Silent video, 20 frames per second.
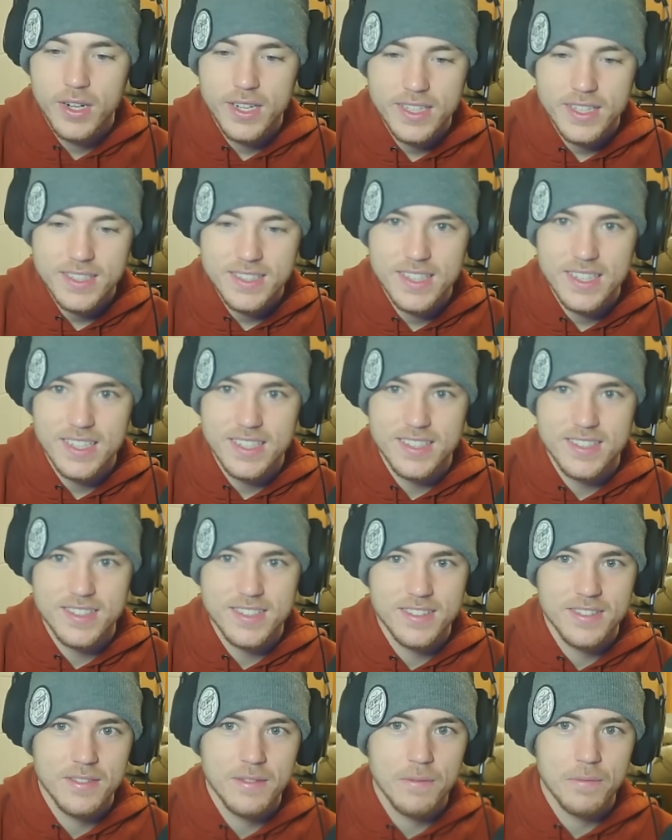is
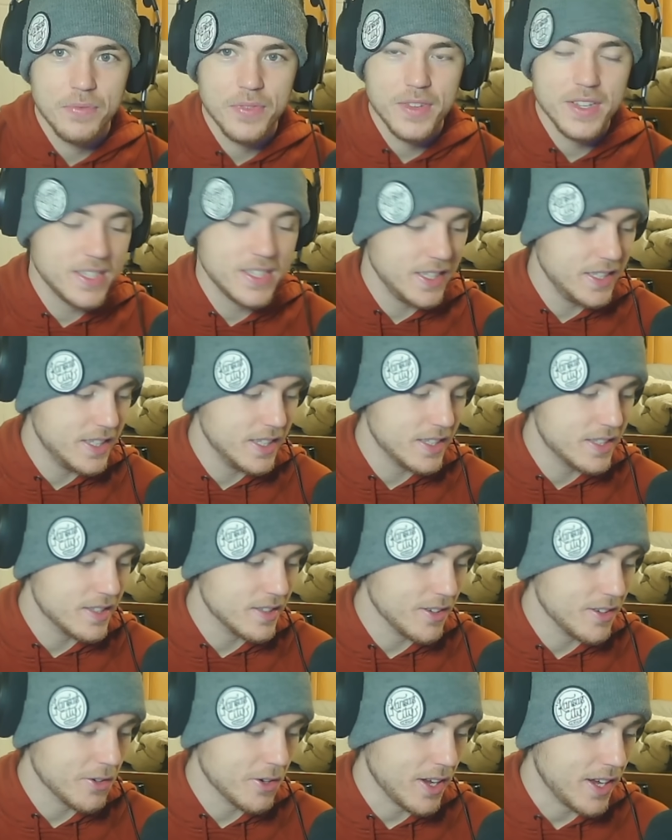this? Is he
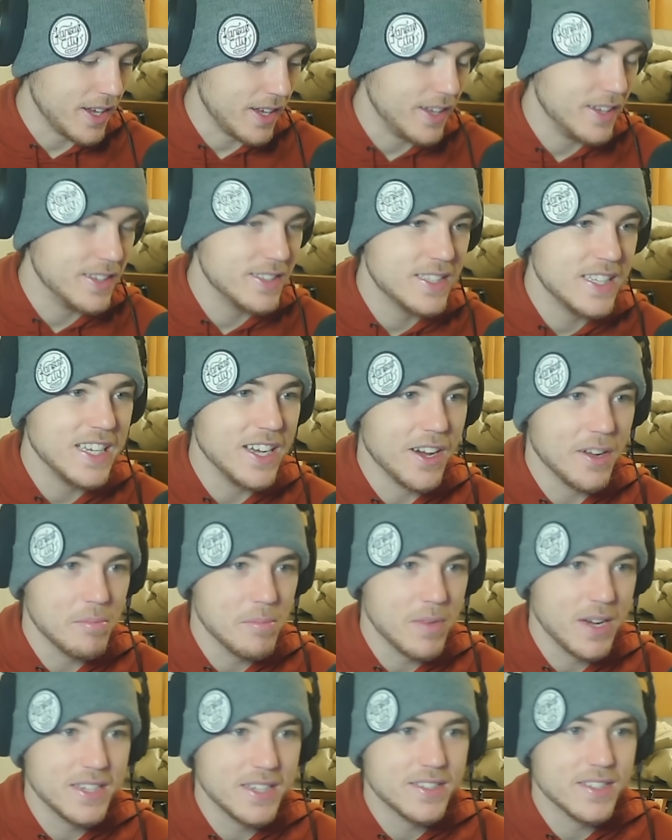okay? Is he on
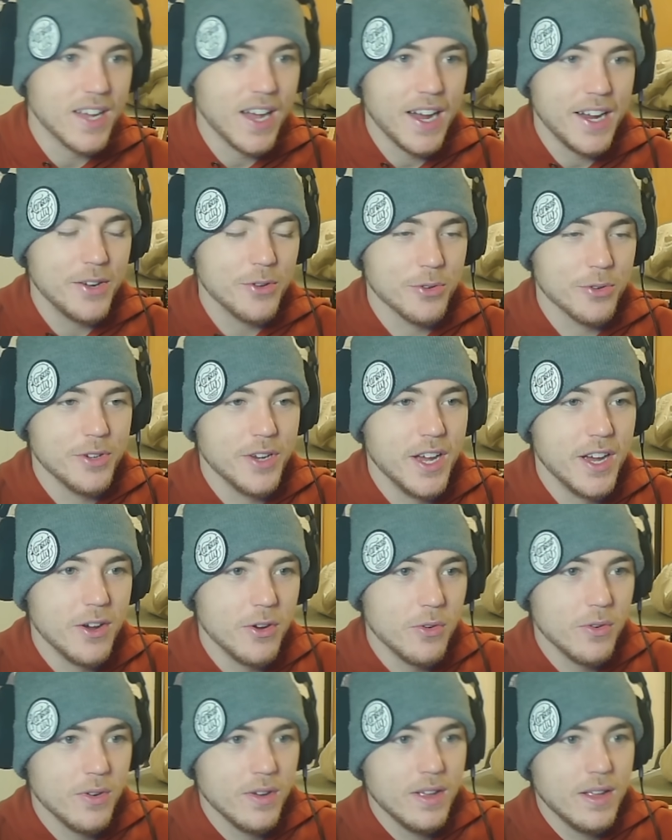my side or
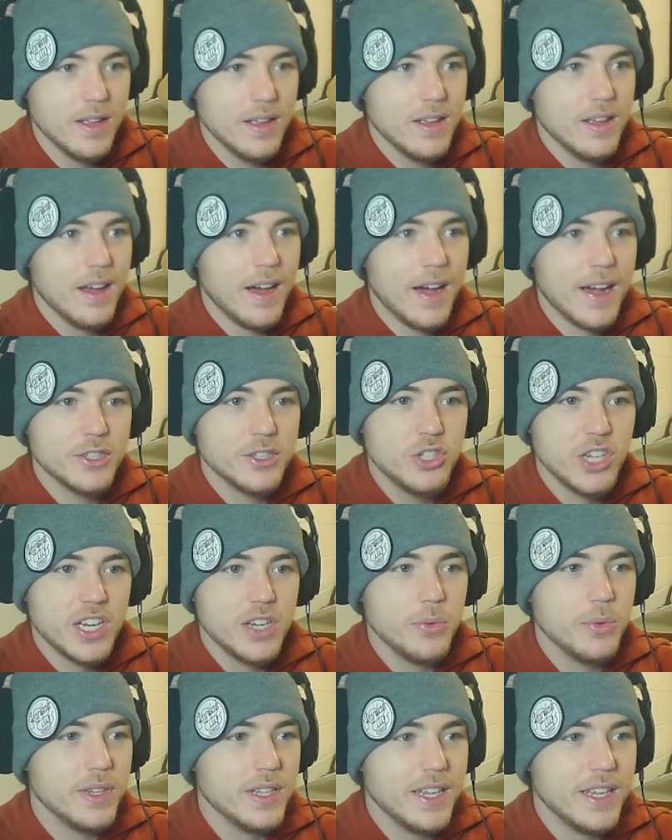no? I
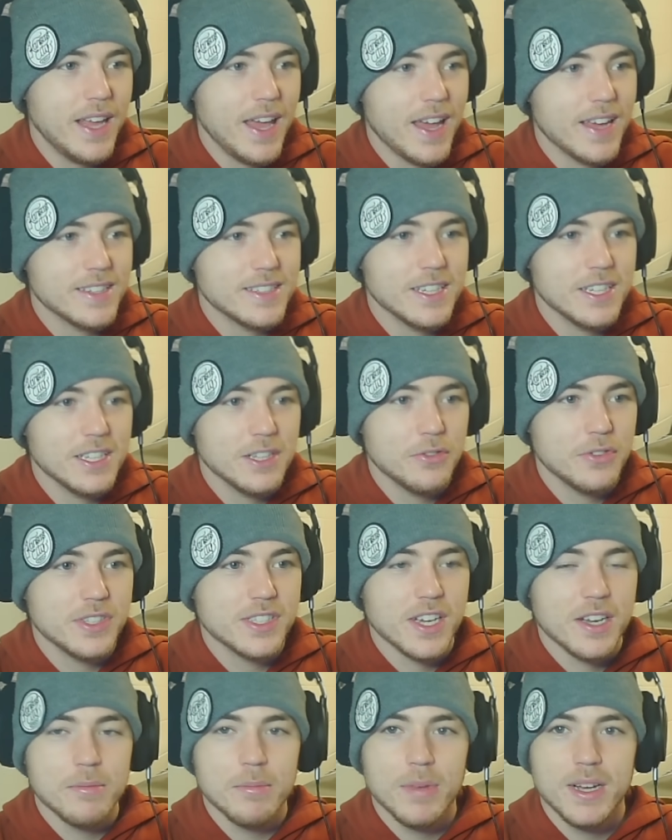genuinely can't tell if
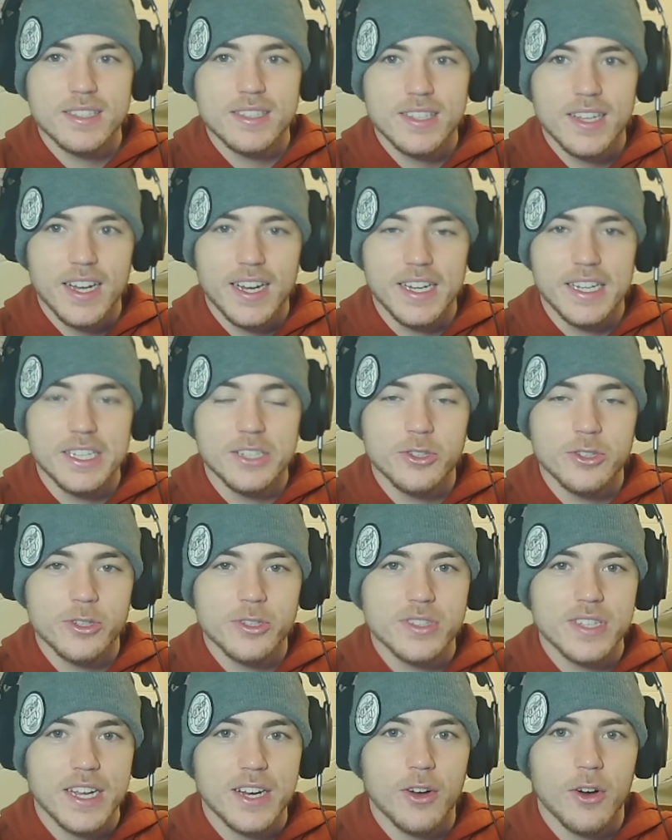he's on my side. He
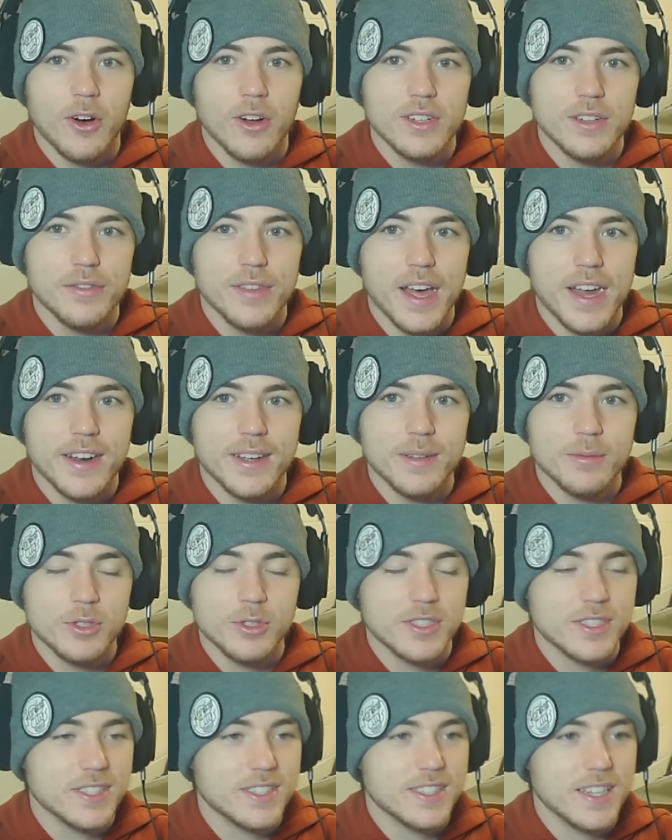just set all of that up
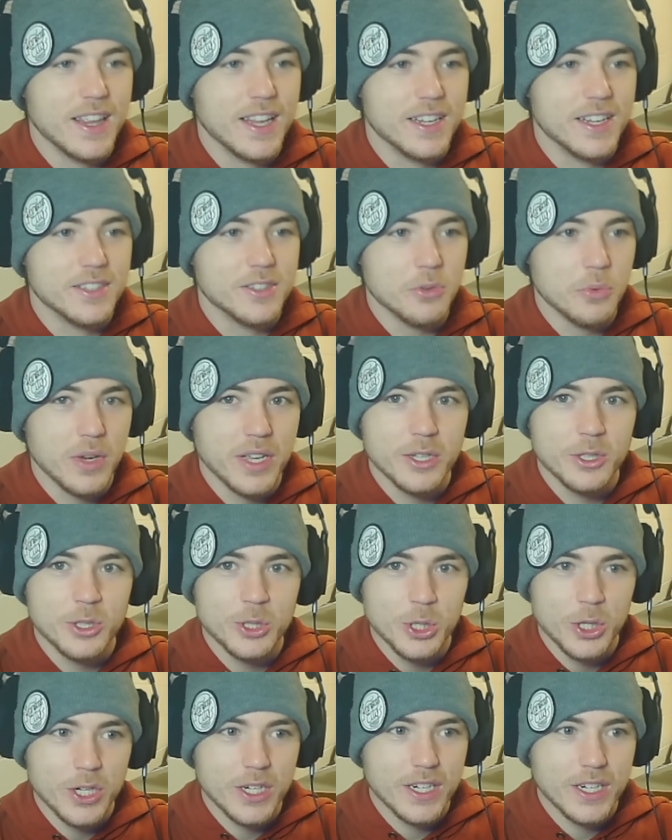just to say that it's a whale shark.